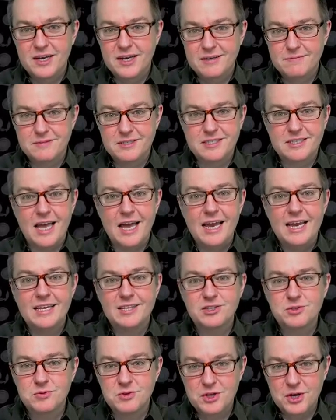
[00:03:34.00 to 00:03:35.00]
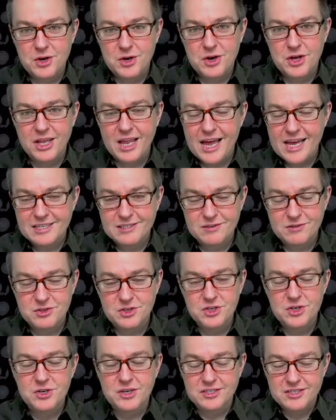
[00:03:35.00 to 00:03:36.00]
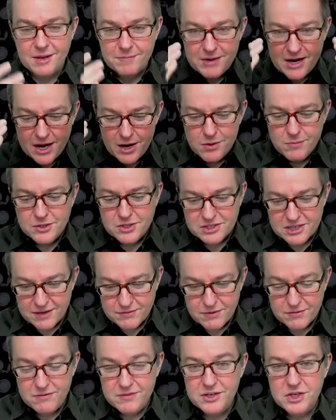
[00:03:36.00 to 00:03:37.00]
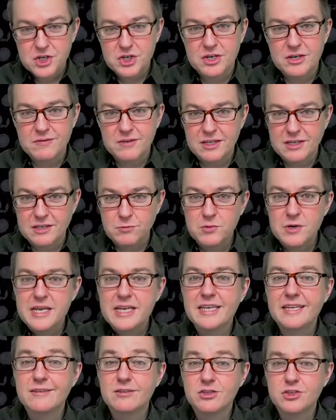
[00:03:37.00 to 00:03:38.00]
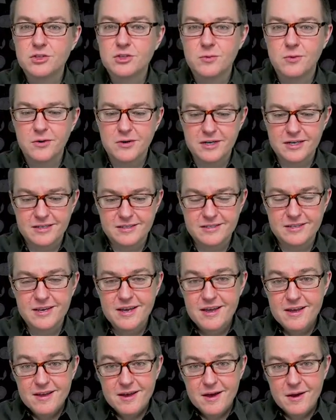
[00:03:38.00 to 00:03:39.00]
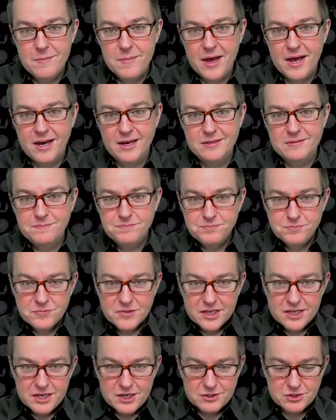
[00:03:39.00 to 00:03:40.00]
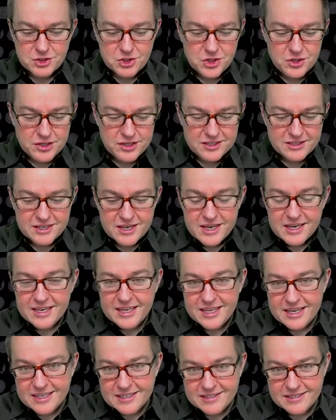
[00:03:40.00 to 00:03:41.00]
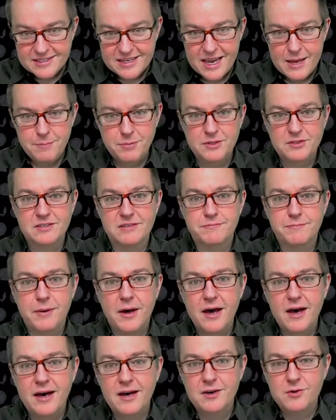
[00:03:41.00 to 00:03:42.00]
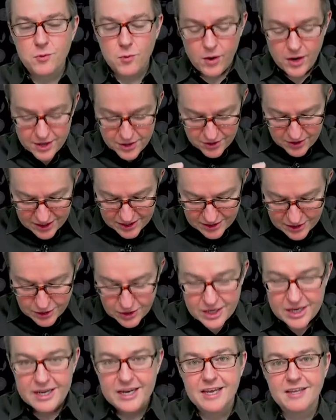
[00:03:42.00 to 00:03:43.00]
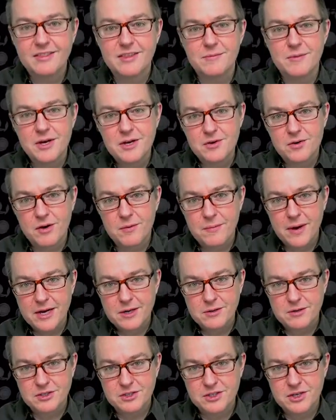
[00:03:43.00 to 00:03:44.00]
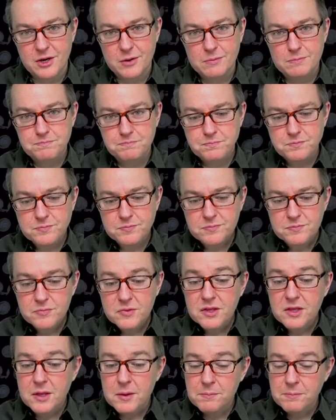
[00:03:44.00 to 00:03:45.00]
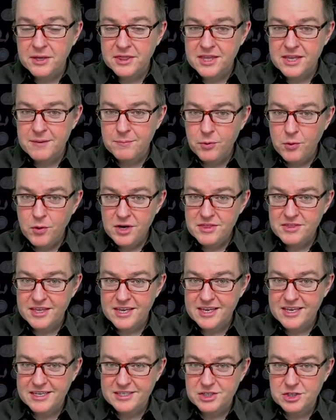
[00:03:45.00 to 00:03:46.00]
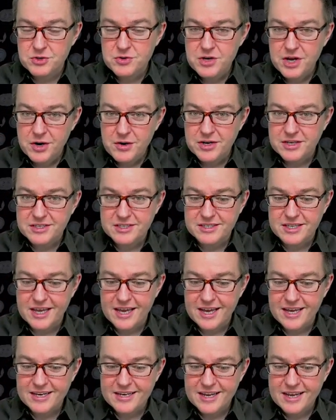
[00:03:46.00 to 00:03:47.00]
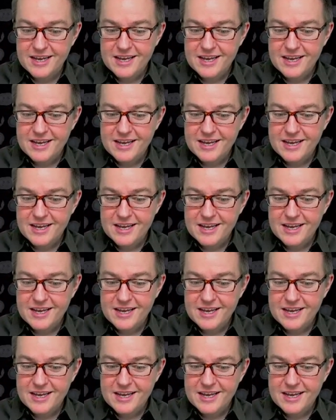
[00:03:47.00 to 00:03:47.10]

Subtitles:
science with a class of students. I mean, I almost have a vision of it reading stories about, students getting samples of pond water and looking at them under a microscope. But the important thing is you notice that